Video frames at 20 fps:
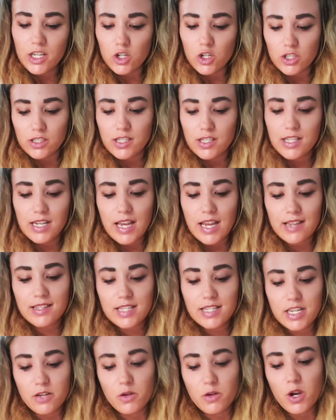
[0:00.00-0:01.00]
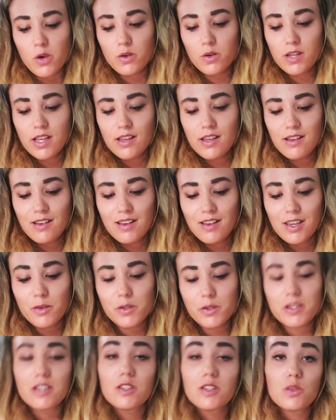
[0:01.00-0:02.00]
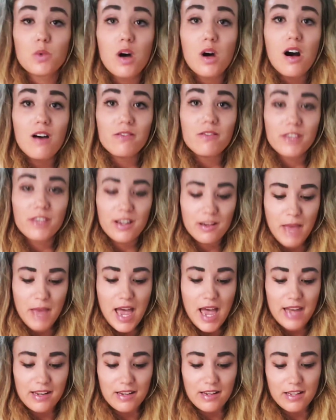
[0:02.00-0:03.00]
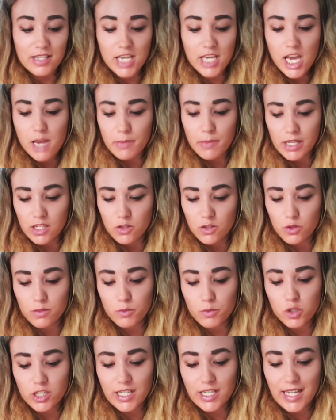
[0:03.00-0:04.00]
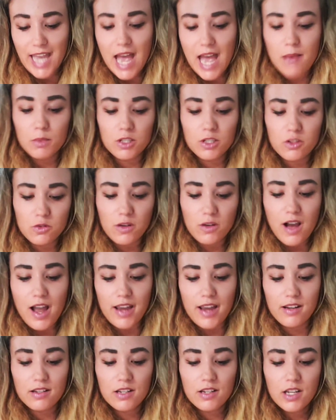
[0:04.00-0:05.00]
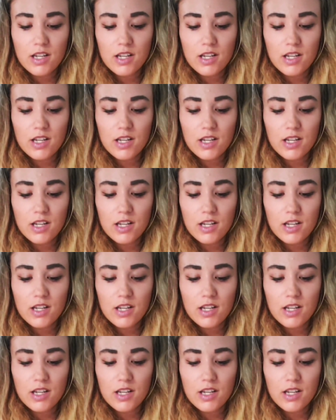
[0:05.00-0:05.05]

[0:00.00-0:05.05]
on to the next hero. He was a suave young man in a turban who had brought a camel to ride.